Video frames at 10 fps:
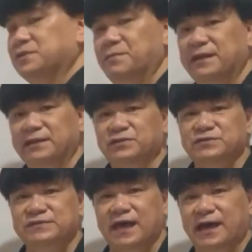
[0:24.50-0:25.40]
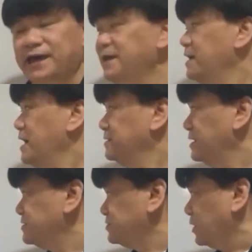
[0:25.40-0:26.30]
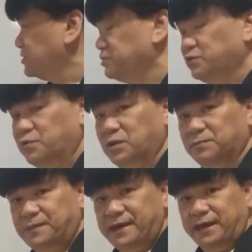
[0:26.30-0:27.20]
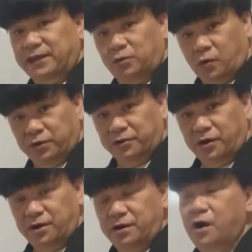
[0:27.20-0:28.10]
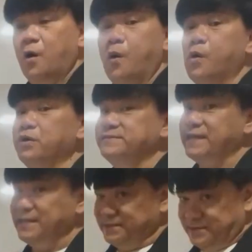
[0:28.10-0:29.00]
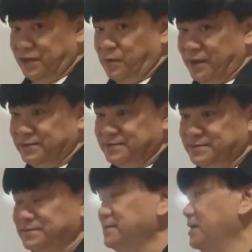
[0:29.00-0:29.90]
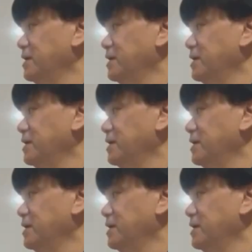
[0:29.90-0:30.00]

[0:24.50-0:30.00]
meaning to say, the structure will be in order or is in sequence.